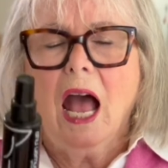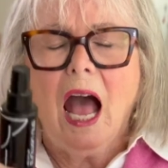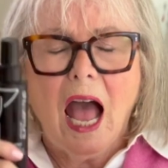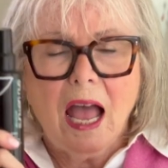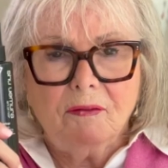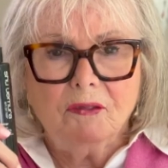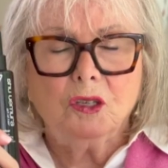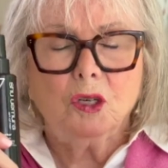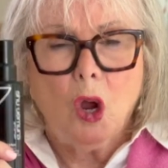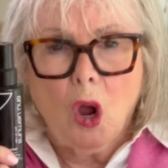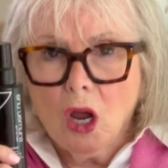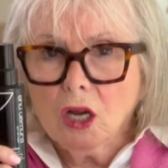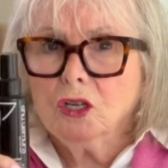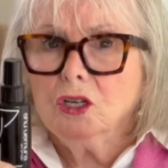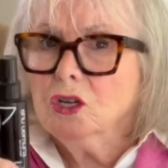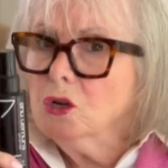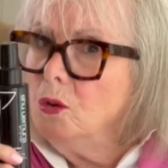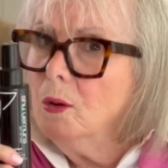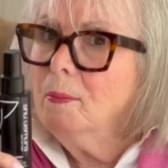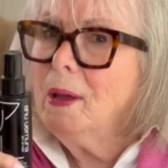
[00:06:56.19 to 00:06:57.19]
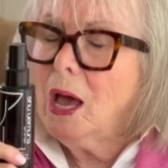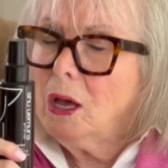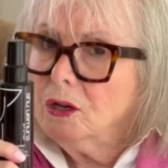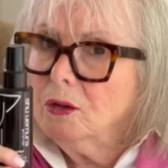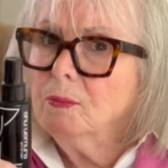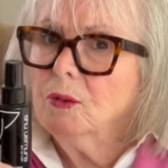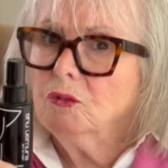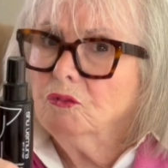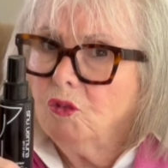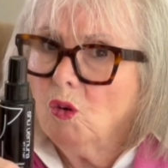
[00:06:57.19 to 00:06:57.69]
I've talked to you about
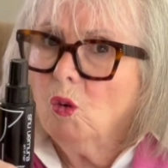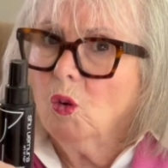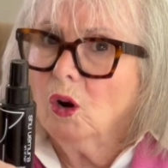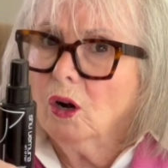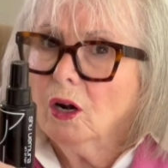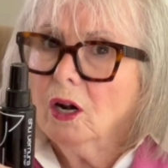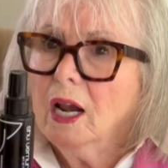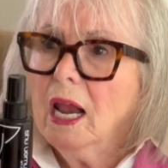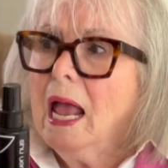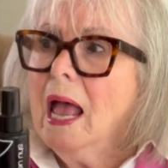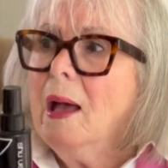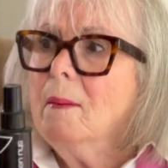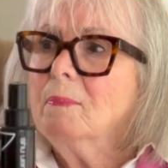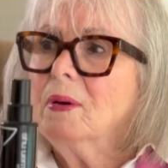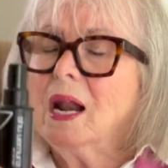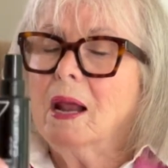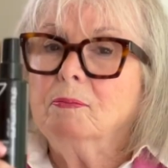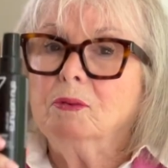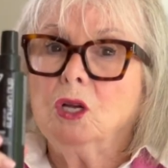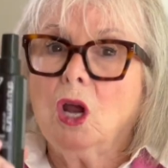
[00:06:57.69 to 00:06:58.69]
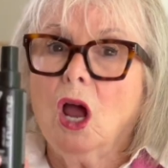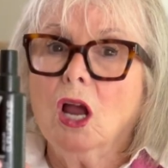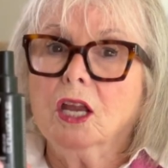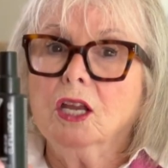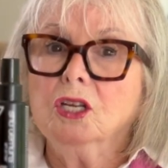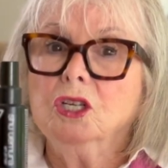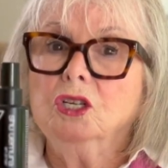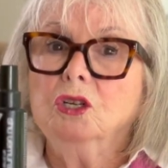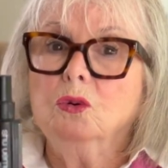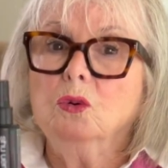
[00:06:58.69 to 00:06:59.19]
it before, but I'm
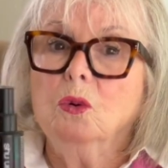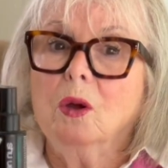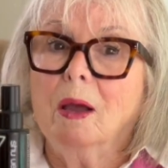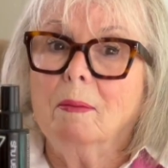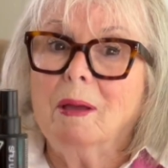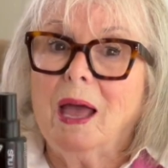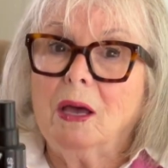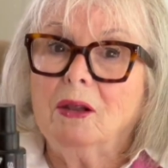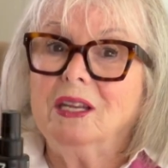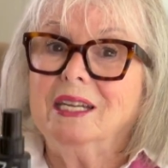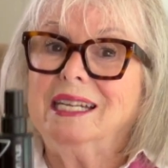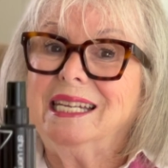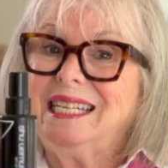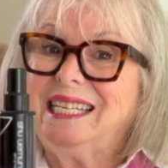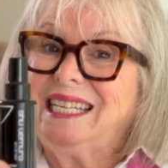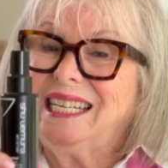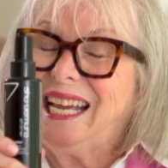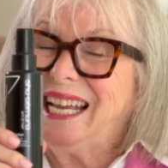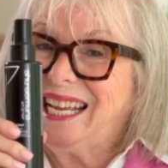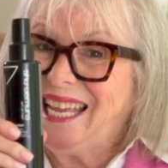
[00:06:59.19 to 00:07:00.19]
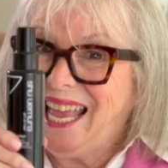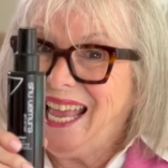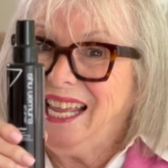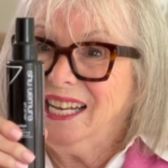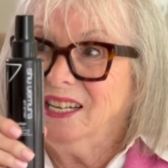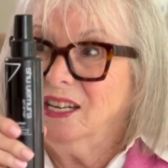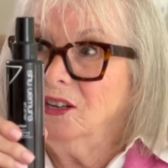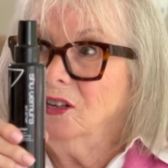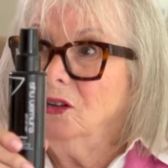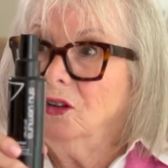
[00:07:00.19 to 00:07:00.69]
talking to you about it
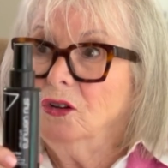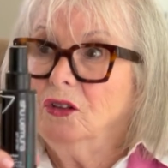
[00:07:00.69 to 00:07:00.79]
again.